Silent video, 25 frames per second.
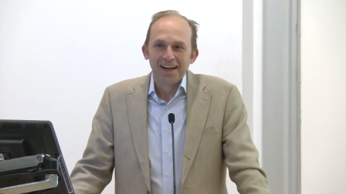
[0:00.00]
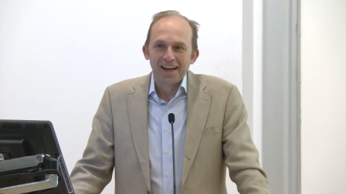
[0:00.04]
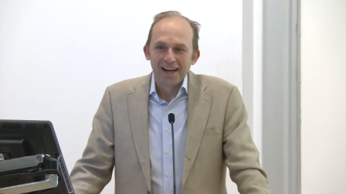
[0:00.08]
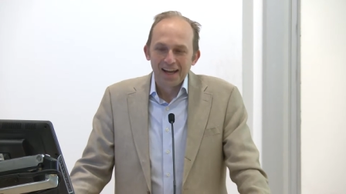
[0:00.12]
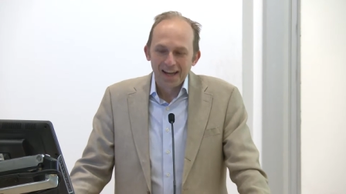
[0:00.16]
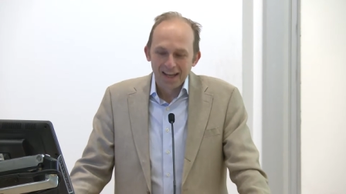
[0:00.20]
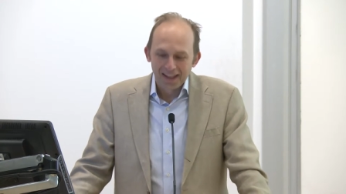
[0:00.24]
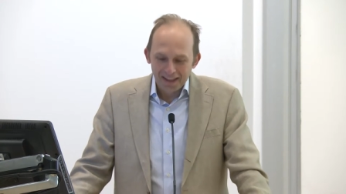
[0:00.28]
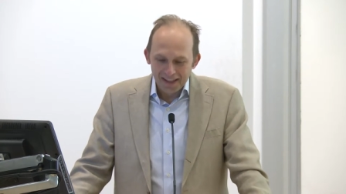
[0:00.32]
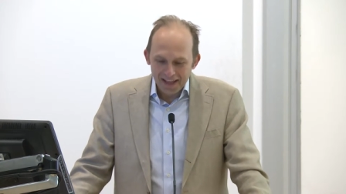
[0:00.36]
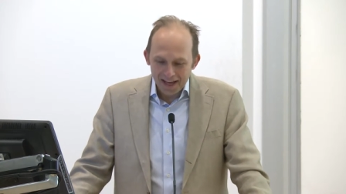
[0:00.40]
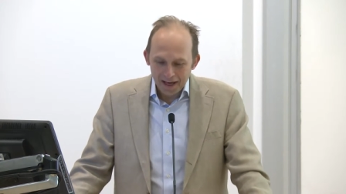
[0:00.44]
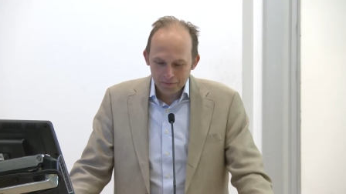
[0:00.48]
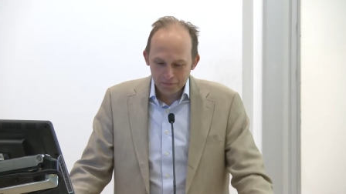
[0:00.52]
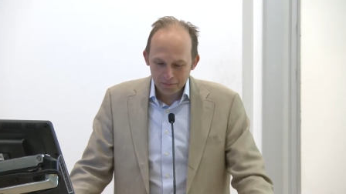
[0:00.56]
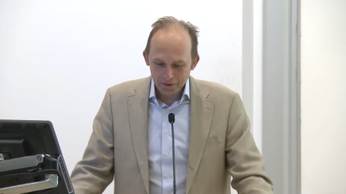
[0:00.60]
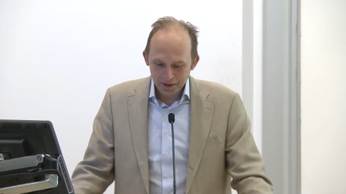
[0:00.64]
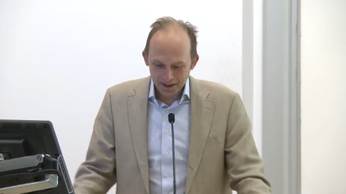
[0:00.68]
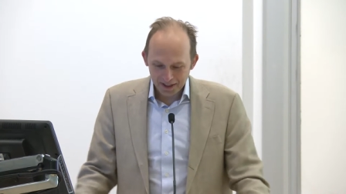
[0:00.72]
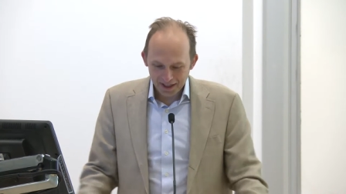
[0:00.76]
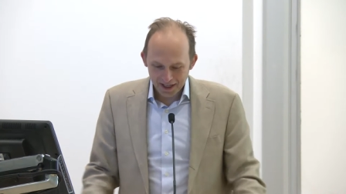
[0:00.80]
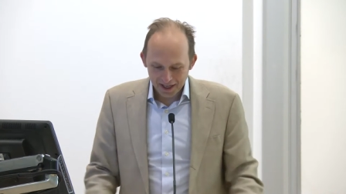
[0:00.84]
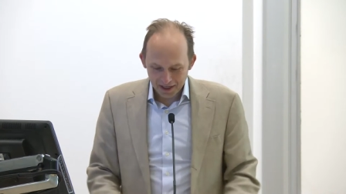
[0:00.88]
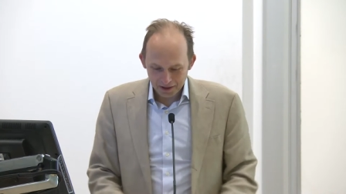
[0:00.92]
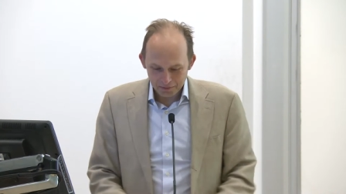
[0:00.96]
And that
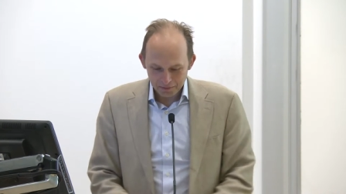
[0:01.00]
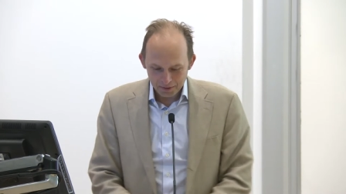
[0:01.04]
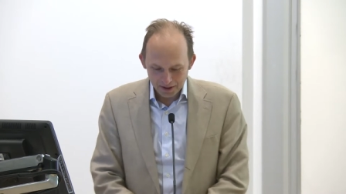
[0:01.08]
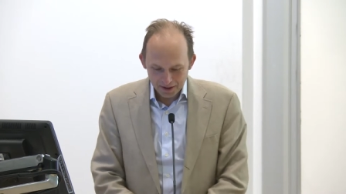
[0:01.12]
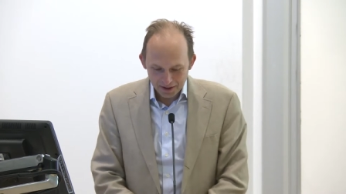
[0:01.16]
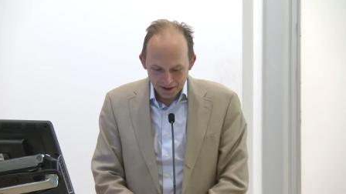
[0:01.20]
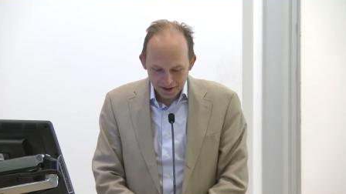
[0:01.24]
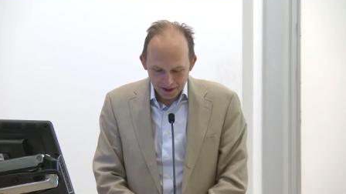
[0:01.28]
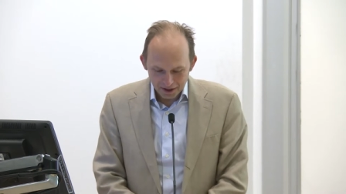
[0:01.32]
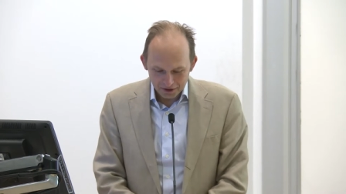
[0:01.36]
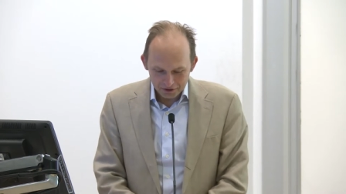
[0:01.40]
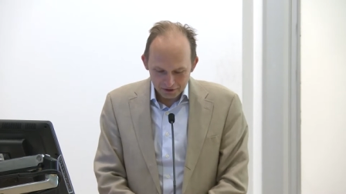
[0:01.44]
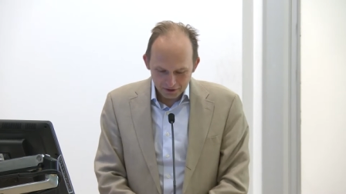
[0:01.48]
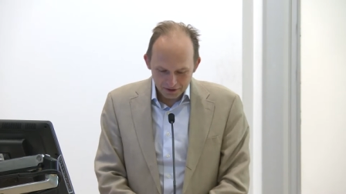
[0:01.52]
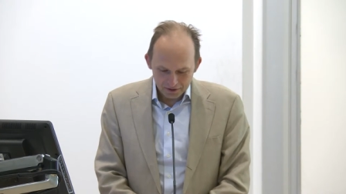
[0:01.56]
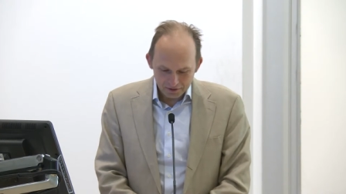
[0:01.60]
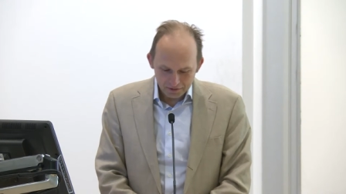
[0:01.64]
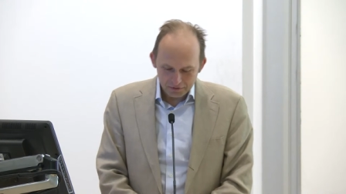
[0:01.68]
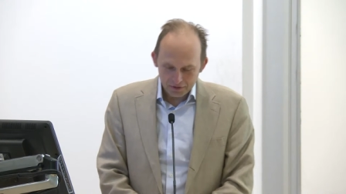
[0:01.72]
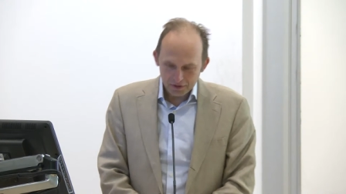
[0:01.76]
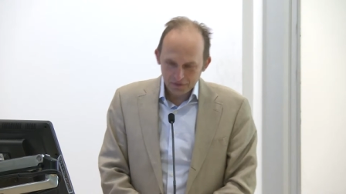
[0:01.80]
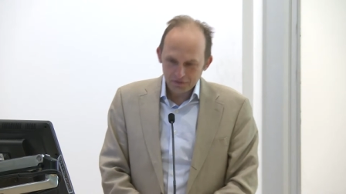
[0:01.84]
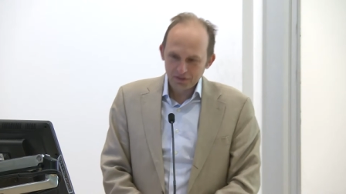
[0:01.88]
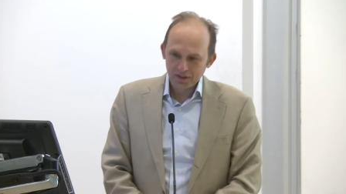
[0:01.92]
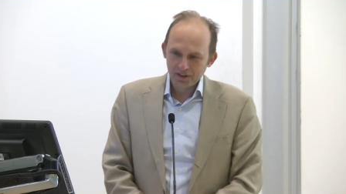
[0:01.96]
began about
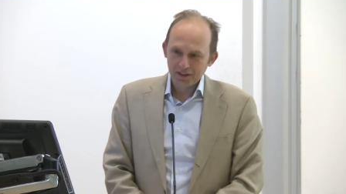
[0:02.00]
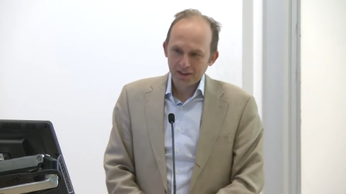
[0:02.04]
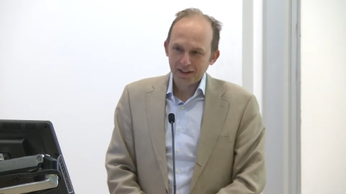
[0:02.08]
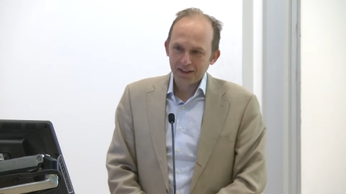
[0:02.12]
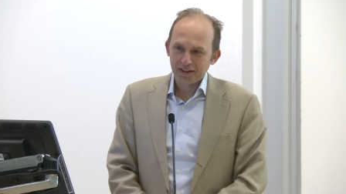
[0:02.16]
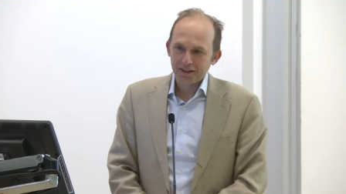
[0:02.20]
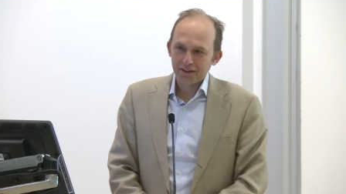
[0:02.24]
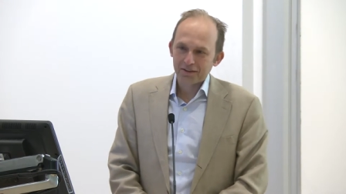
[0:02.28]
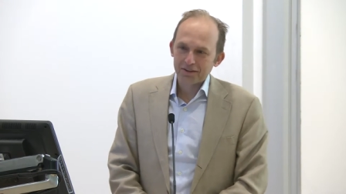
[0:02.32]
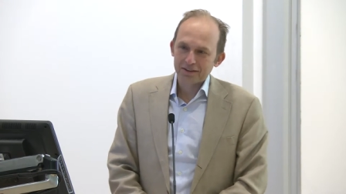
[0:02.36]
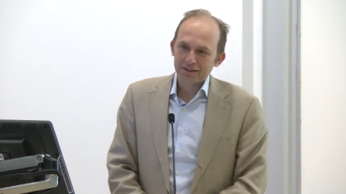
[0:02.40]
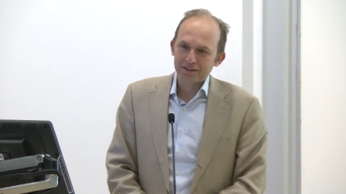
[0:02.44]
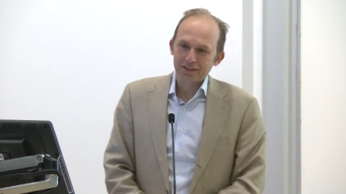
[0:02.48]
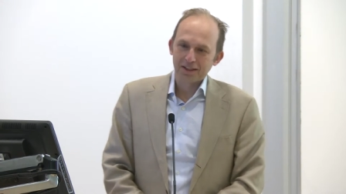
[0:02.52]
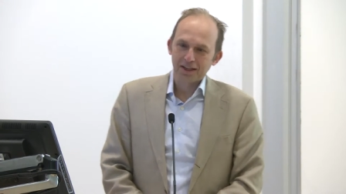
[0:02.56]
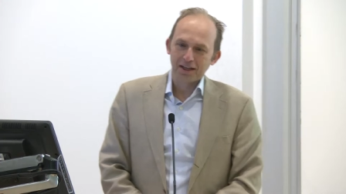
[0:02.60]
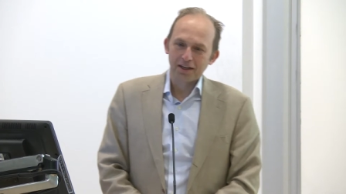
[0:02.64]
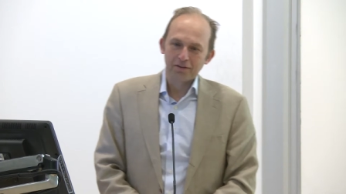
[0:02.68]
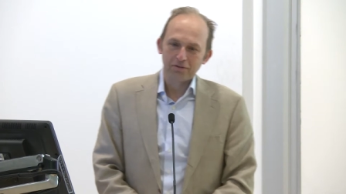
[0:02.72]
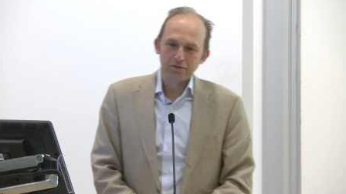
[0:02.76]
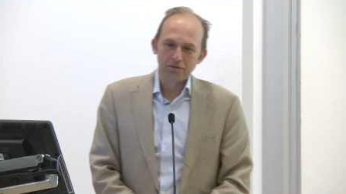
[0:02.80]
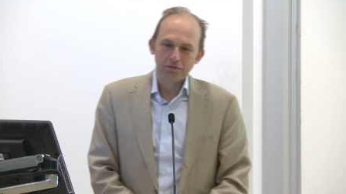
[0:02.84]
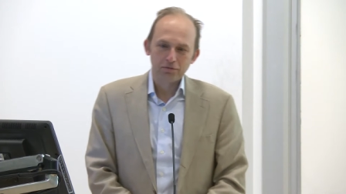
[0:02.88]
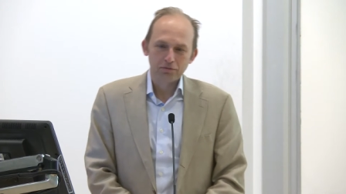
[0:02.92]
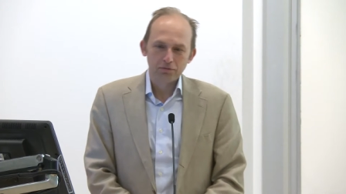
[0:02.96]
150 years
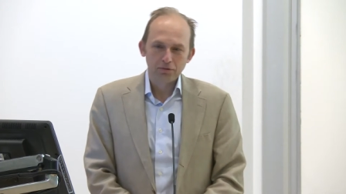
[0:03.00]
of